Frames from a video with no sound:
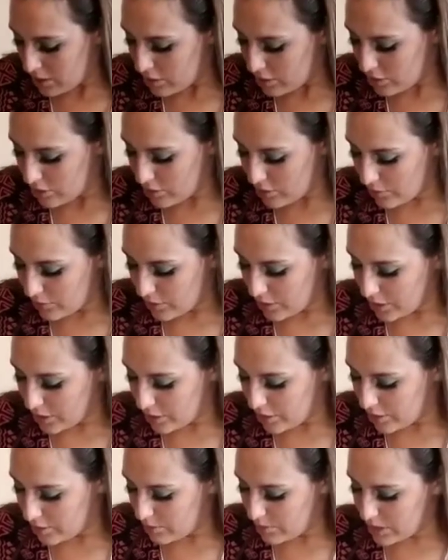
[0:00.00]
just a very
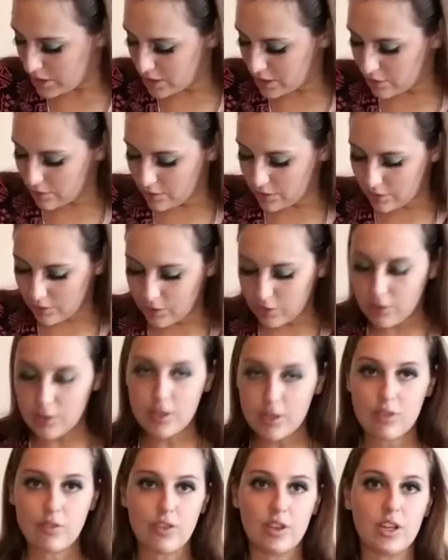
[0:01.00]
good material.
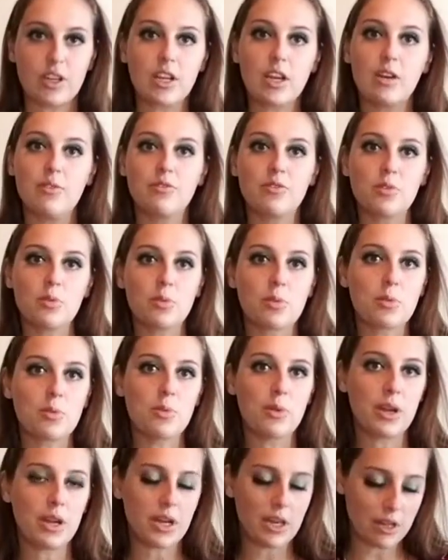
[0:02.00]
It's very comfortable to
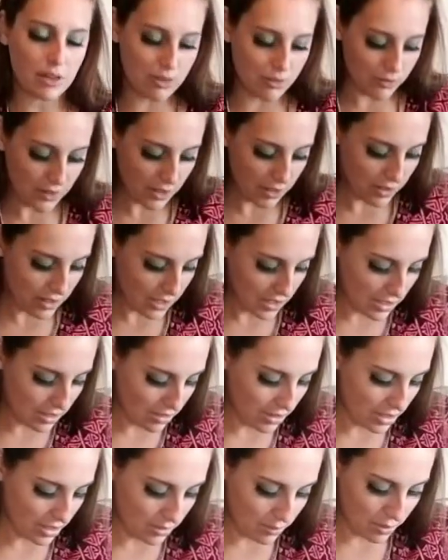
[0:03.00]
wear. It's very
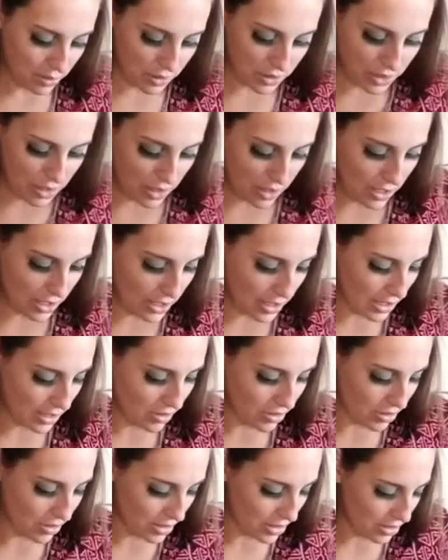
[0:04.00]
easy to put on.
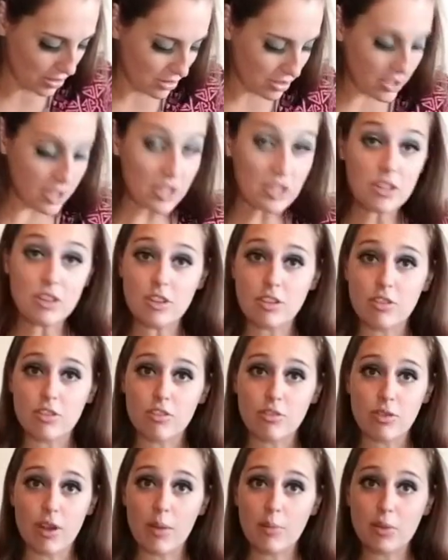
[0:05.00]
As you can see, you just
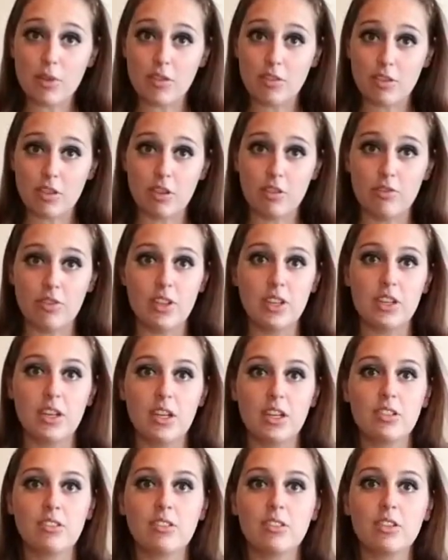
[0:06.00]
strap yourself in
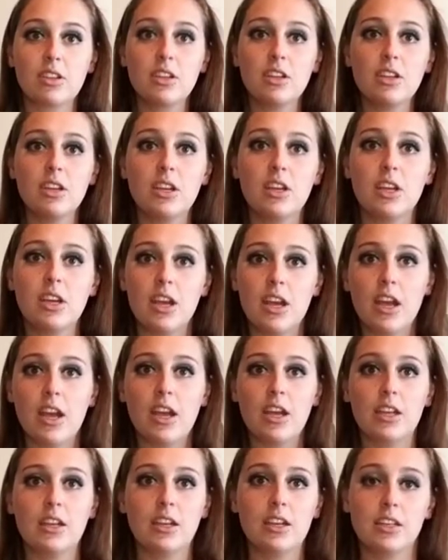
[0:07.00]
nicely
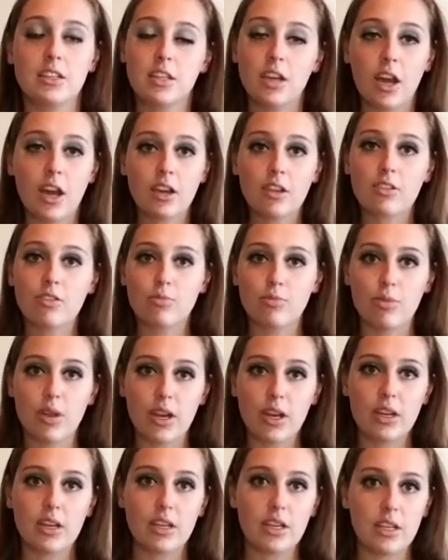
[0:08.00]
and it tucks
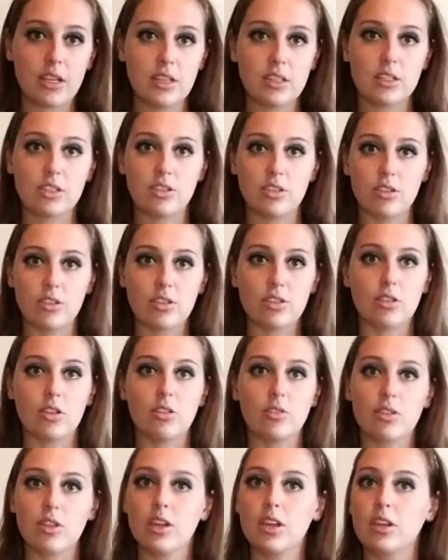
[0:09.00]
right into your
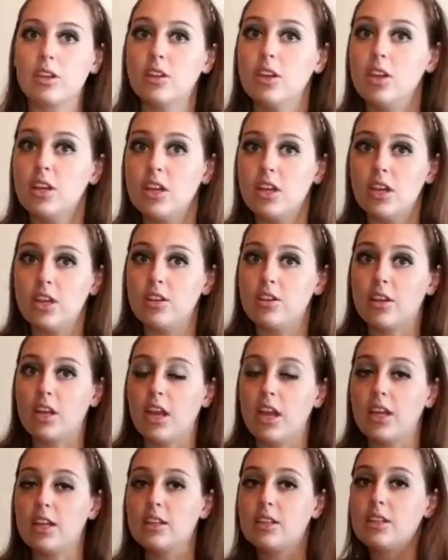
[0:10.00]
clothing, and you
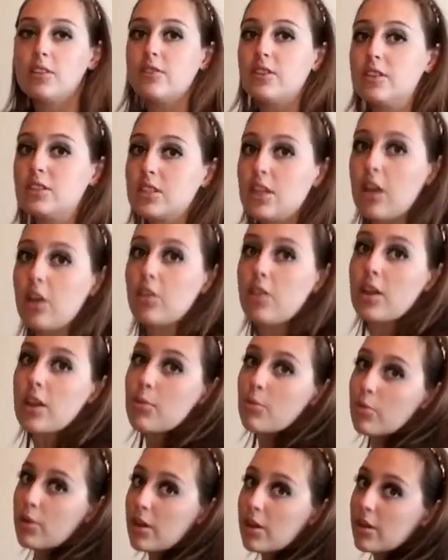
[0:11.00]
can't even tell that
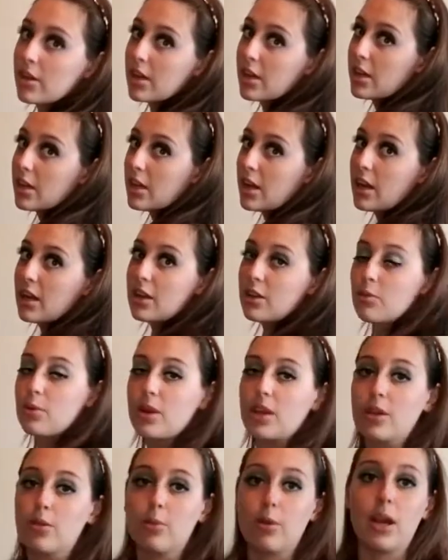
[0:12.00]
I'm wearing it any
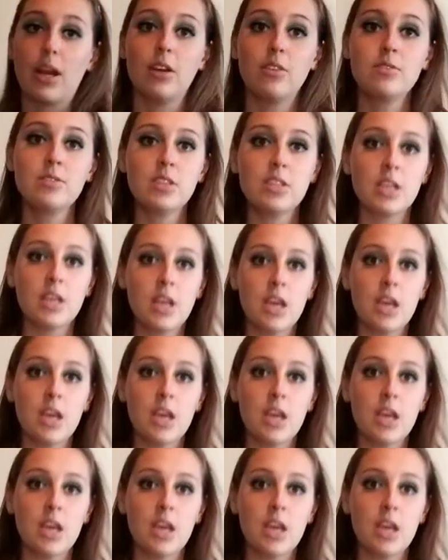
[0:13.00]
way around,